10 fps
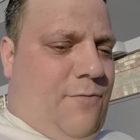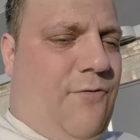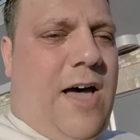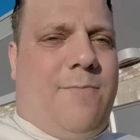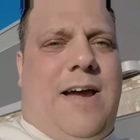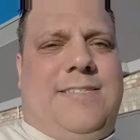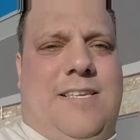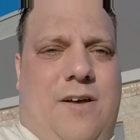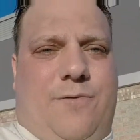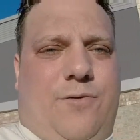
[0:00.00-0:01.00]
Found
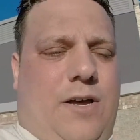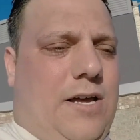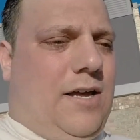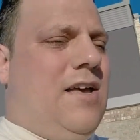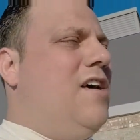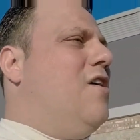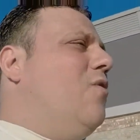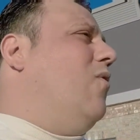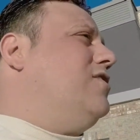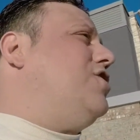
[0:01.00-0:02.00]
myself
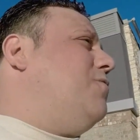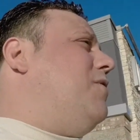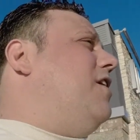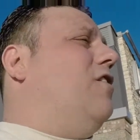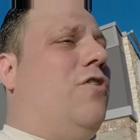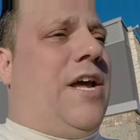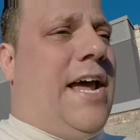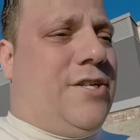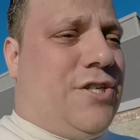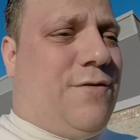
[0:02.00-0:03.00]
what should be a
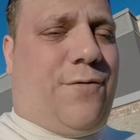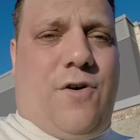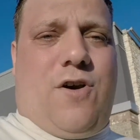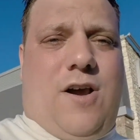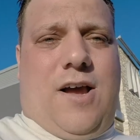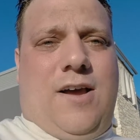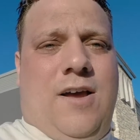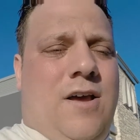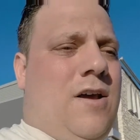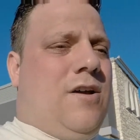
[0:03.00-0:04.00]
location for
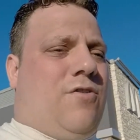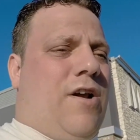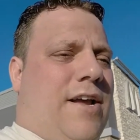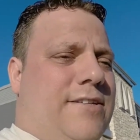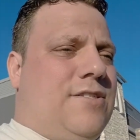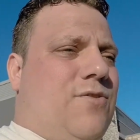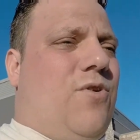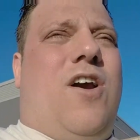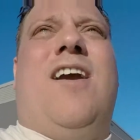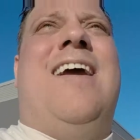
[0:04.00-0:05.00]
a Cricket
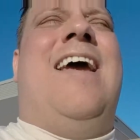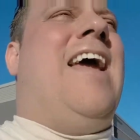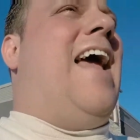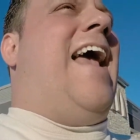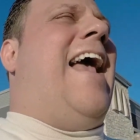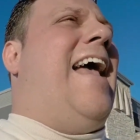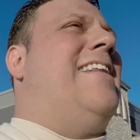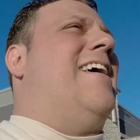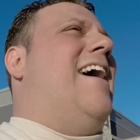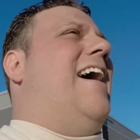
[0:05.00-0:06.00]
store,
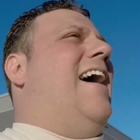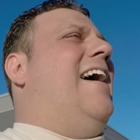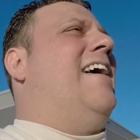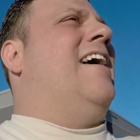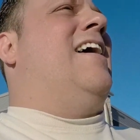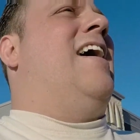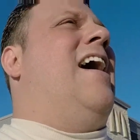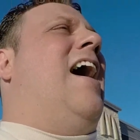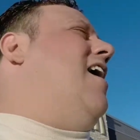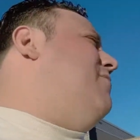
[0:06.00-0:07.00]
and
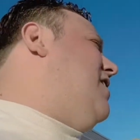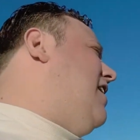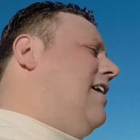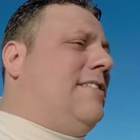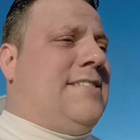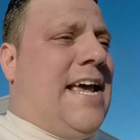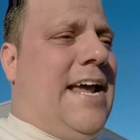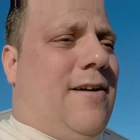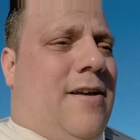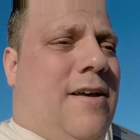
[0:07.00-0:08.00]
I'm gonna
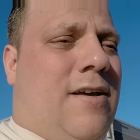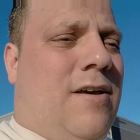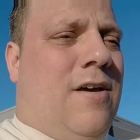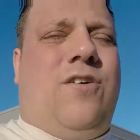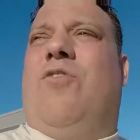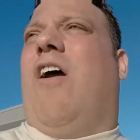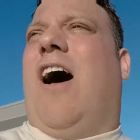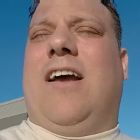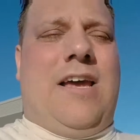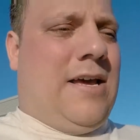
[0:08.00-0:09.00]
take
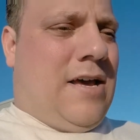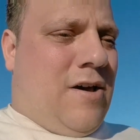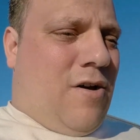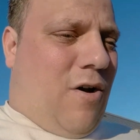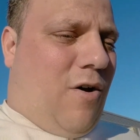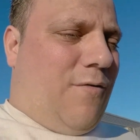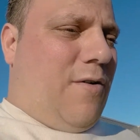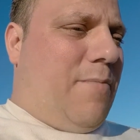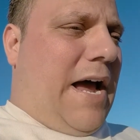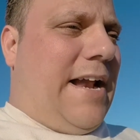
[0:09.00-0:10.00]
Brock
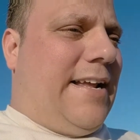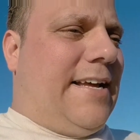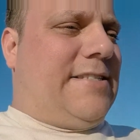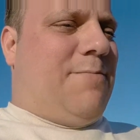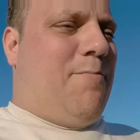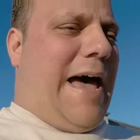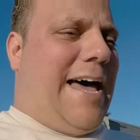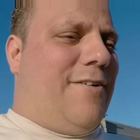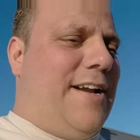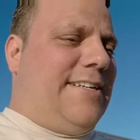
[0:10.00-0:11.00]
over by to get some
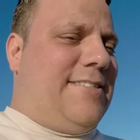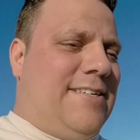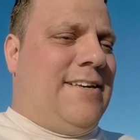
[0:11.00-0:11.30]
batteries